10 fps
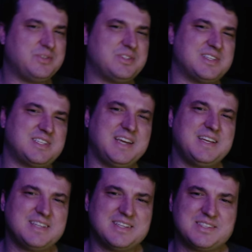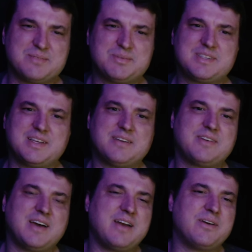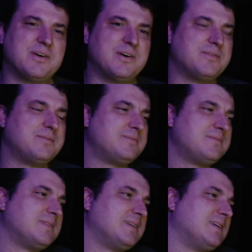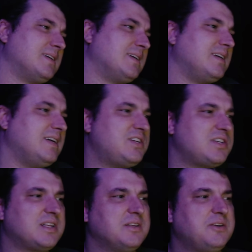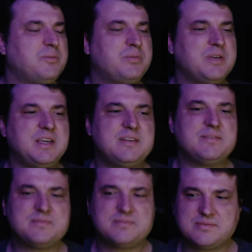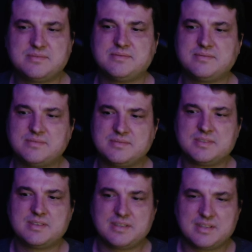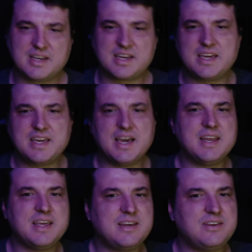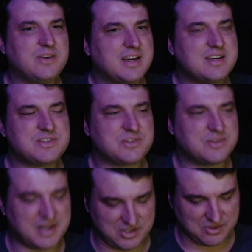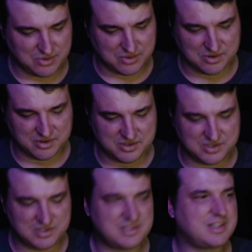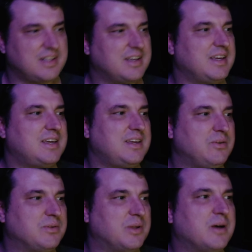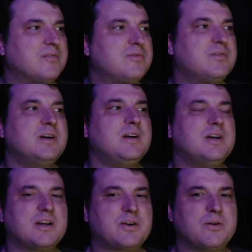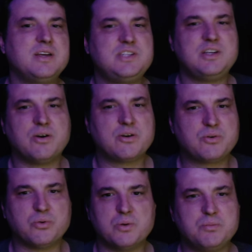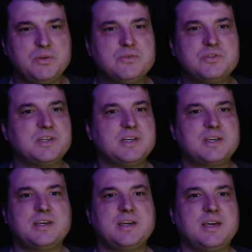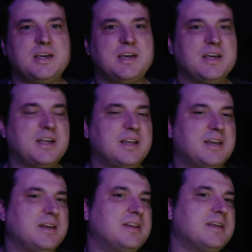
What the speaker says: the Satanism stuff. I don't know. It's just a little bit like I get it. You guys are edge lords. Like you love crazy hardcore music and